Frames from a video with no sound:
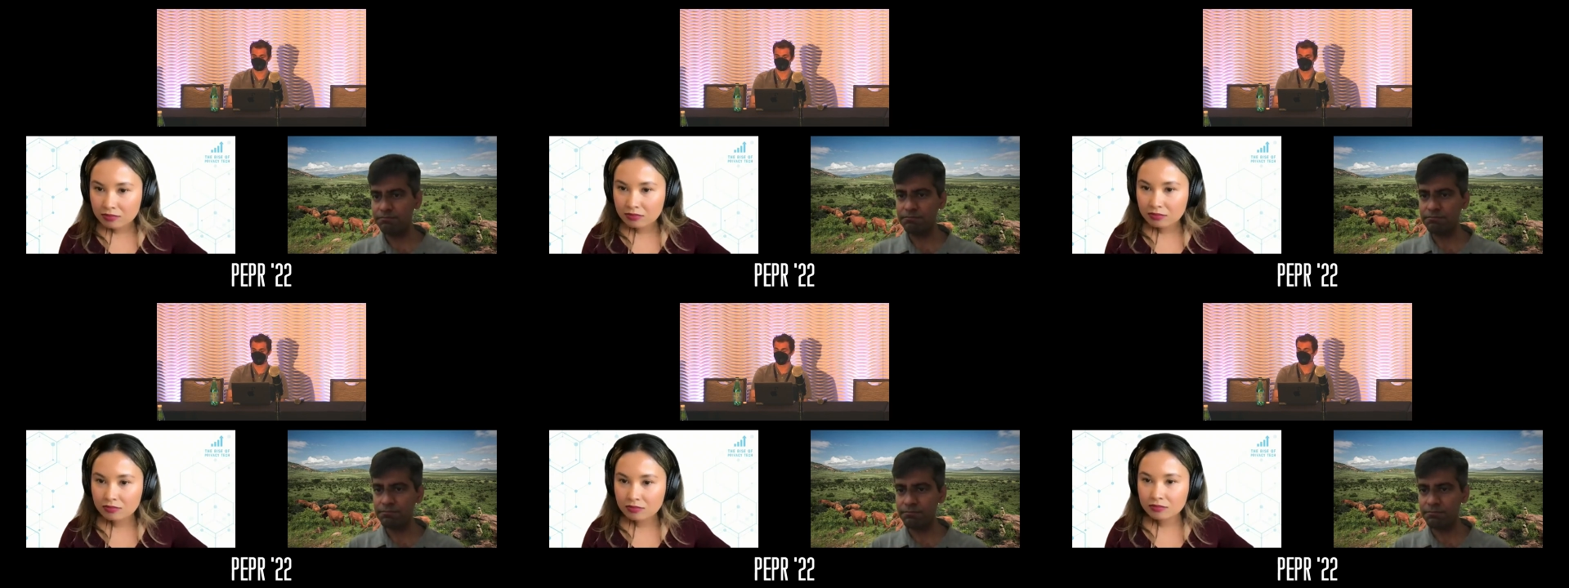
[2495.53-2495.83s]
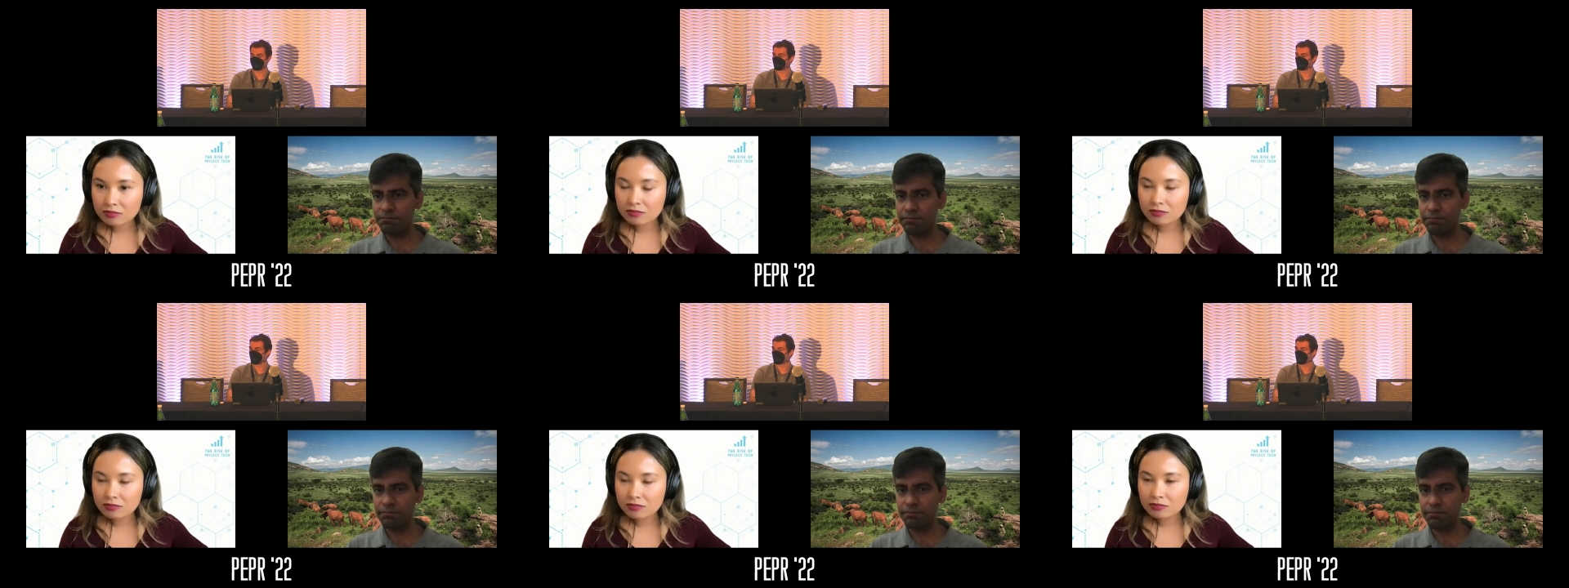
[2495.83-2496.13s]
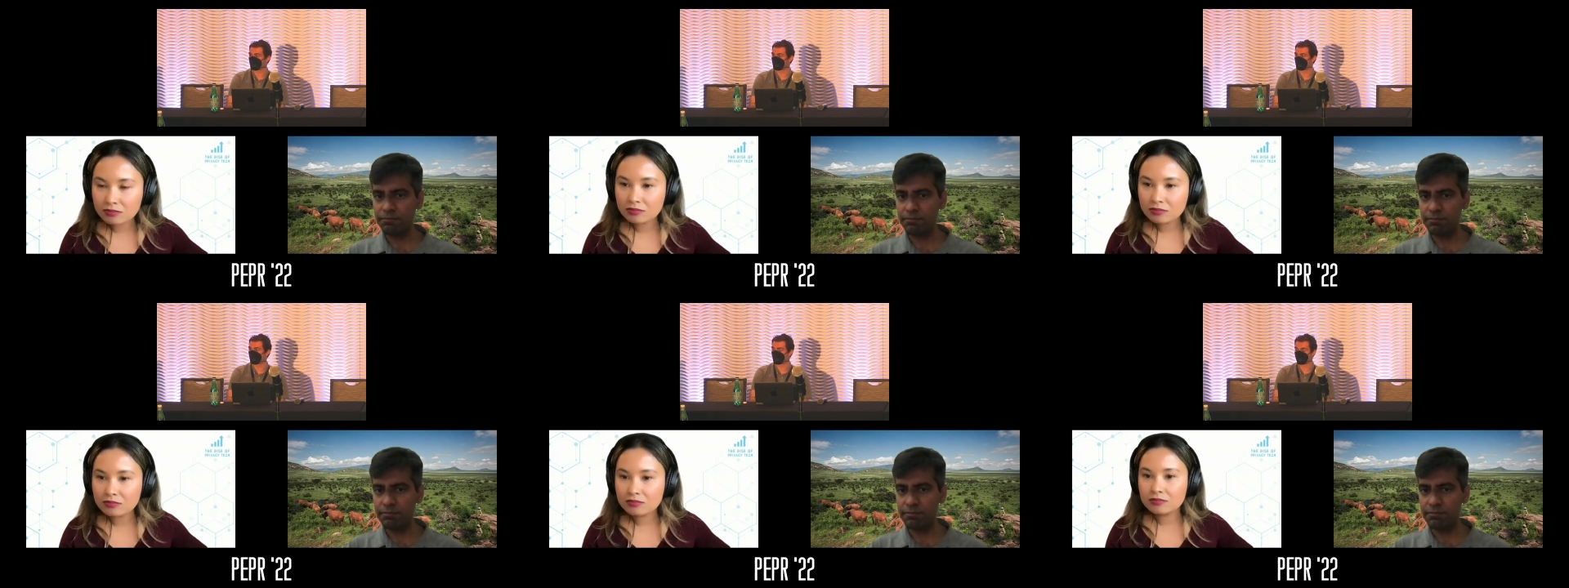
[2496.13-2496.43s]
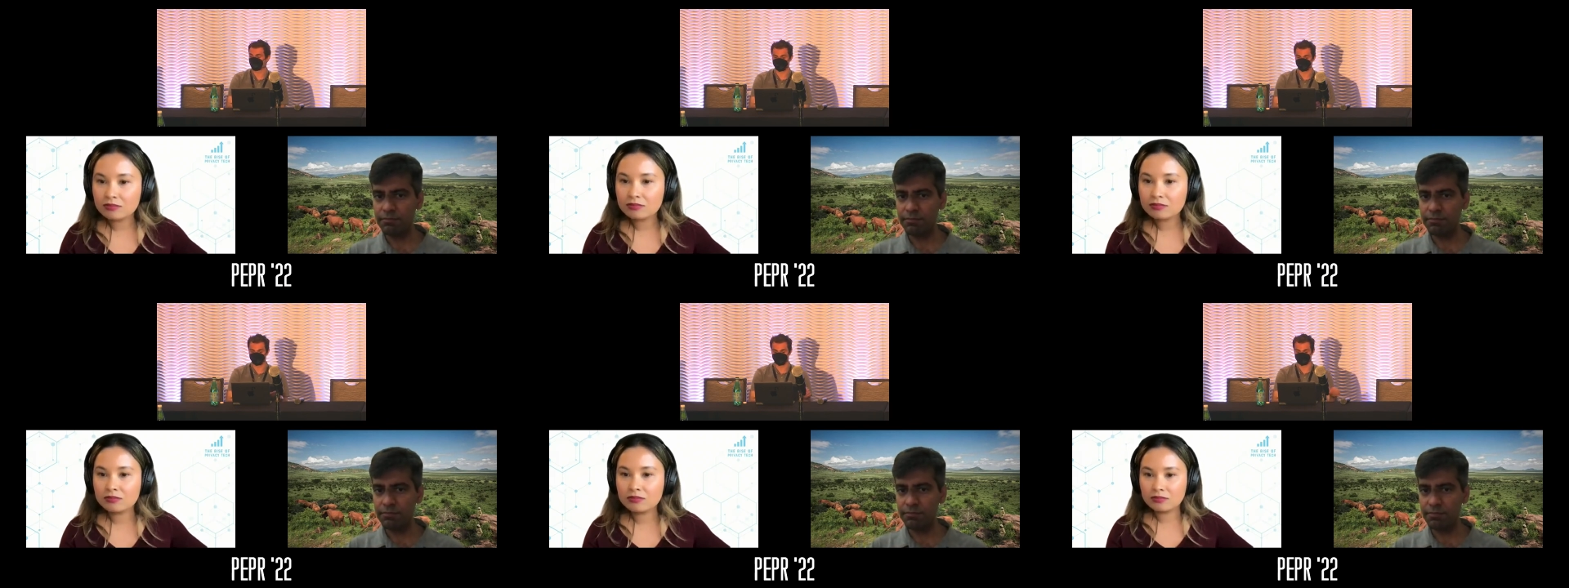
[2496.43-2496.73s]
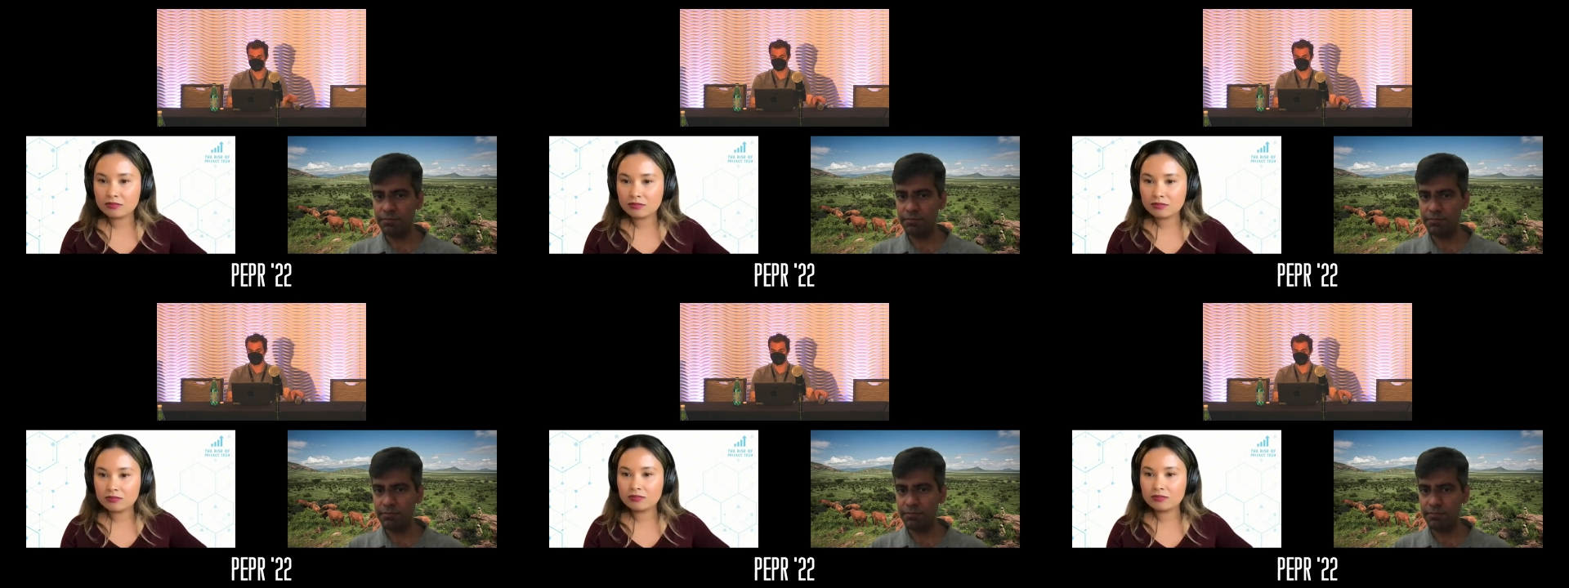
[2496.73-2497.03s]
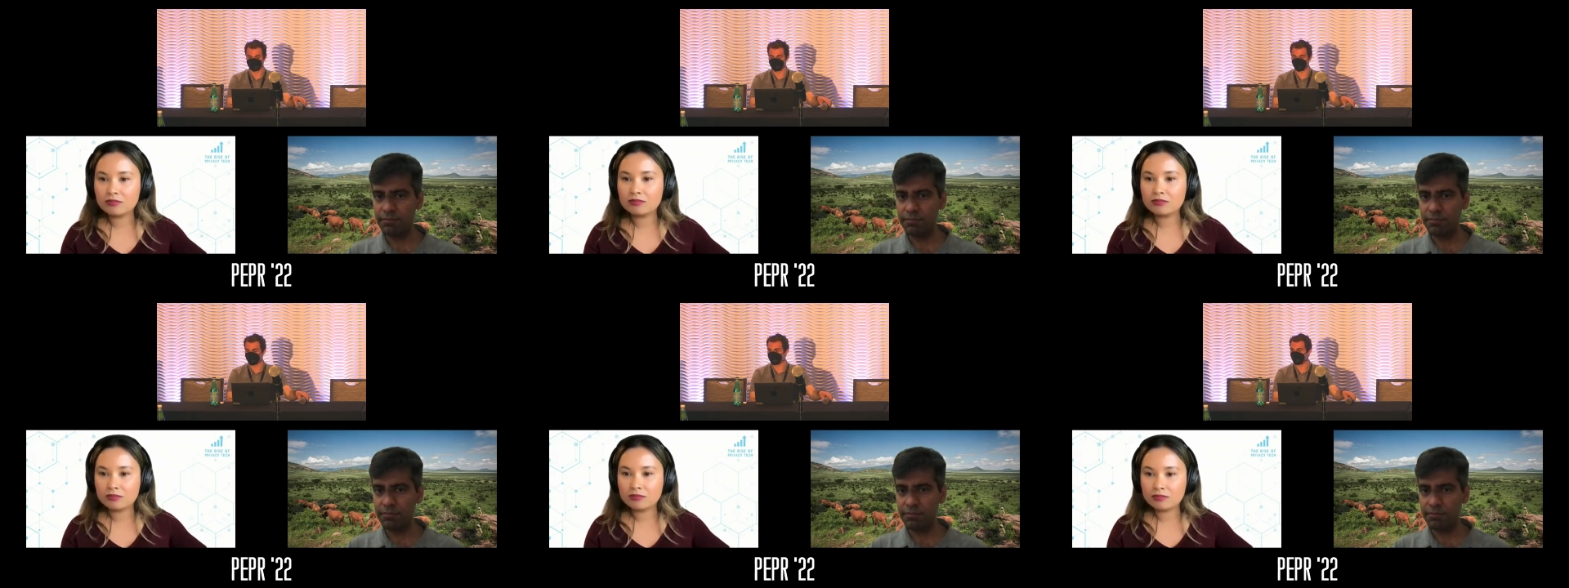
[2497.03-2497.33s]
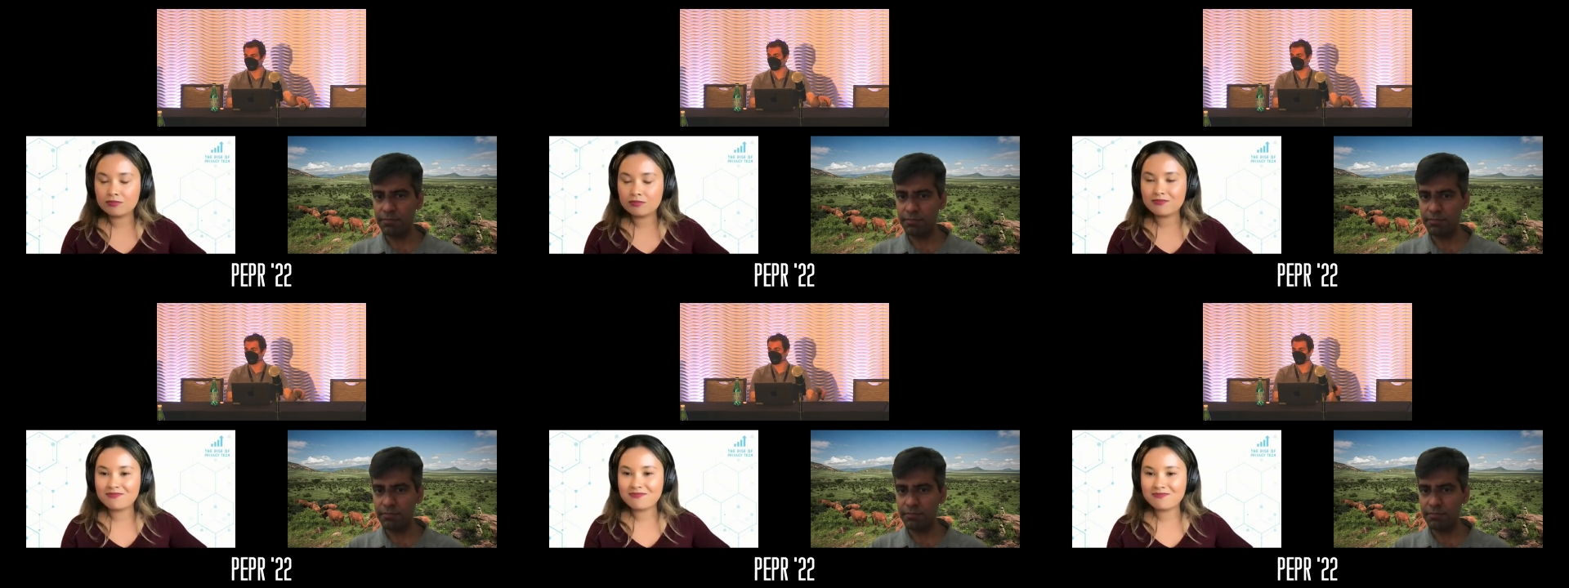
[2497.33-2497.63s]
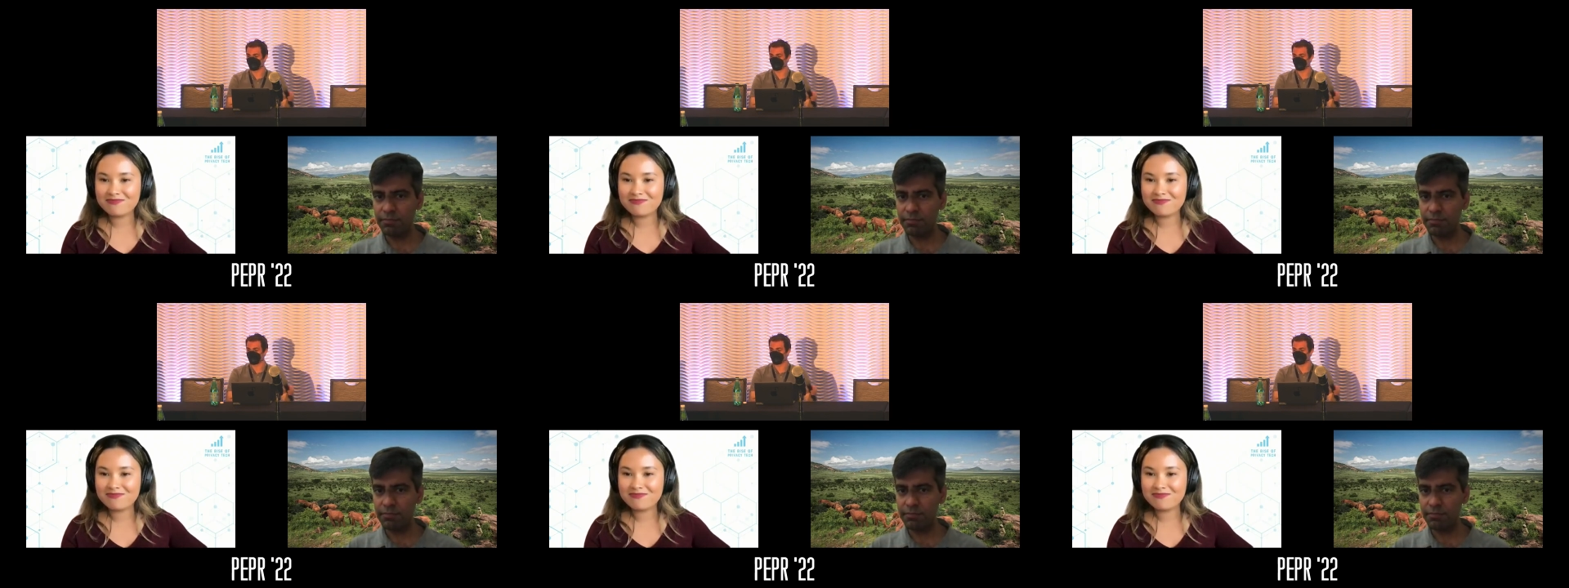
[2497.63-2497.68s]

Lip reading: Nobody speaks.